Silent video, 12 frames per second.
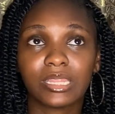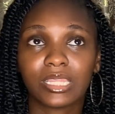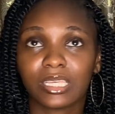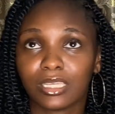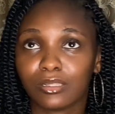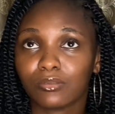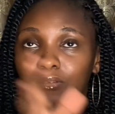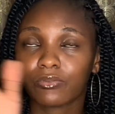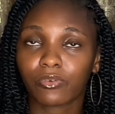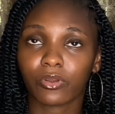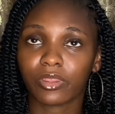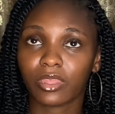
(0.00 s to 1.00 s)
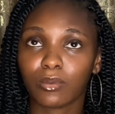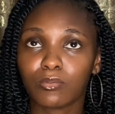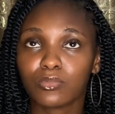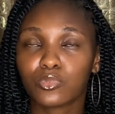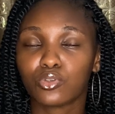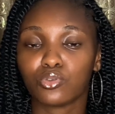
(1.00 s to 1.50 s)
thing for
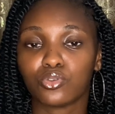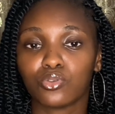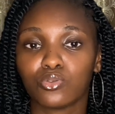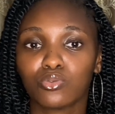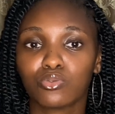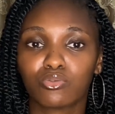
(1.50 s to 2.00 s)
them to do